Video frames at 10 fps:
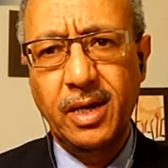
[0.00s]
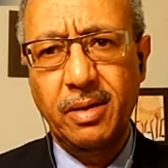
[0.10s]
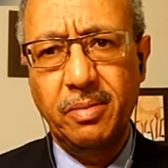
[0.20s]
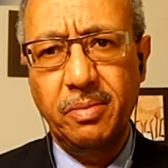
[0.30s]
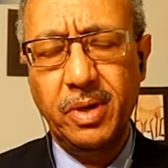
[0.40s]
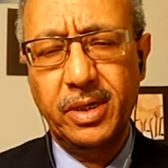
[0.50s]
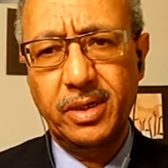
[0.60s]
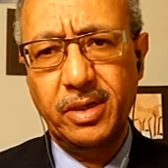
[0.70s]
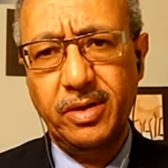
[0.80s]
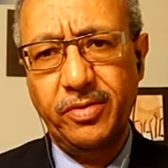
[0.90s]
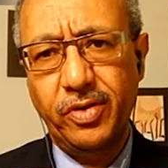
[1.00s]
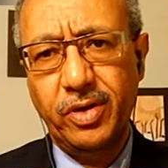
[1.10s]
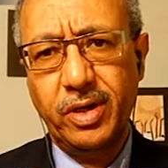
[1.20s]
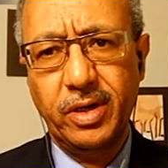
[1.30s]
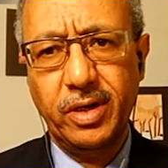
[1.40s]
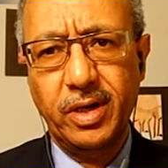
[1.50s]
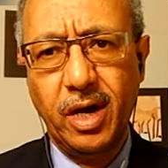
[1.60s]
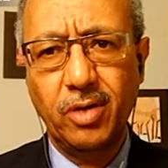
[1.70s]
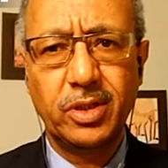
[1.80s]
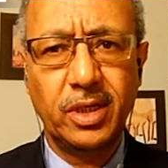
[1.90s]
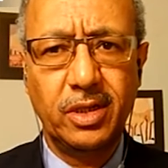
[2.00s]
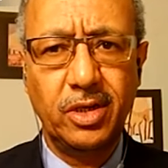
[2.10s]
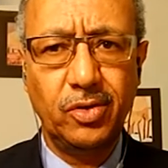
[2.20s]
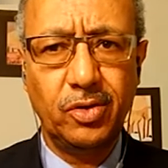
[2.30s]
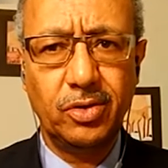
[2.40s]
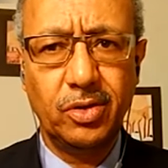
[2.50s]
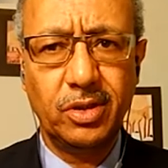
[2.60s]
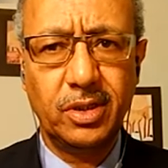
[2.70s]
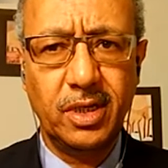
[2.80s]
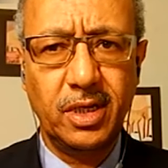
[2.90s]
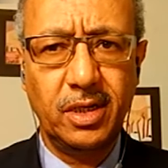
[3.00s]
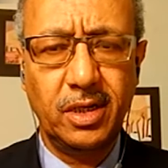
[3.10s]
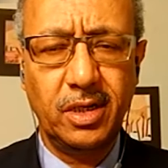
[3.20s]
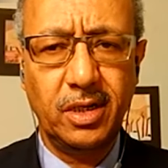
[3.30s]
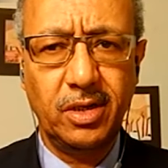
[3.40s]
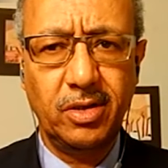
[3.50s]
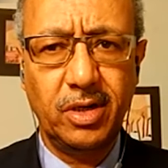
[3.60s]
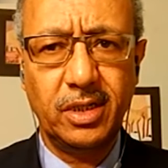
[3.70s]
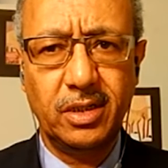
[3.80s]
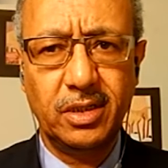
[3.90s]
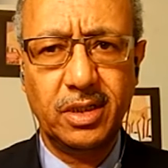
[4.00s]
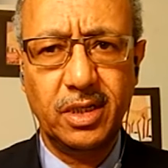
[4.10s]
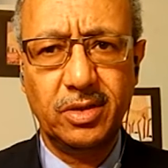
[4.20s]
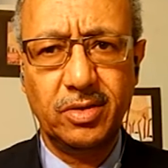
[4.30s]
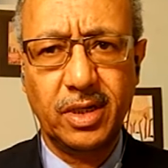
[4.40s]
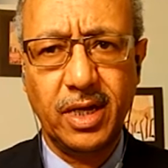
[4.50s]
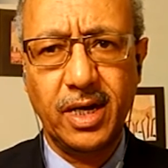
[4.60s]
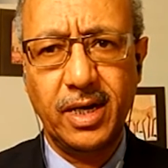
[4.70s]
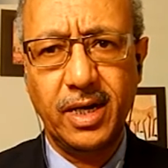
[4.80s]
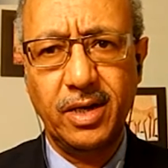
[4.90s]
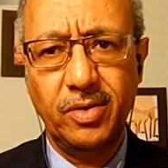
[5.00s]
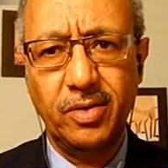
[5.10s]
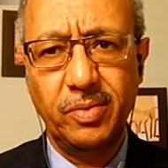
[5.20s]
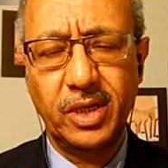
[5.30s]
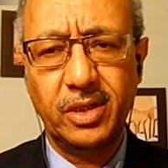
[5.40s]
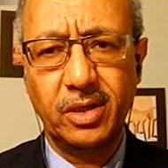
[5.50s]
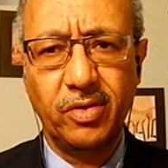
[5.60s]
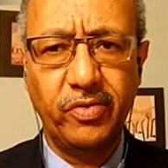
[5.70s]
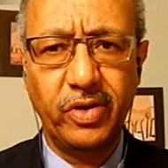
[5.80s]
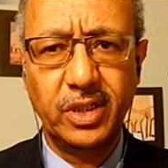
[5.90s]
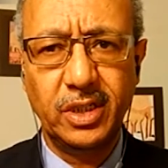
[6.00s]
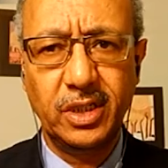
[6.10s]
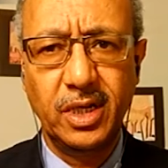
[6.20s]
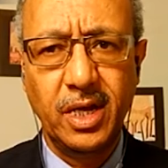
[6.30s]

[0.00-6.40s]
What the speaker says: But if you are outside the Eurozone, say in United States or Canada, you make the conversion,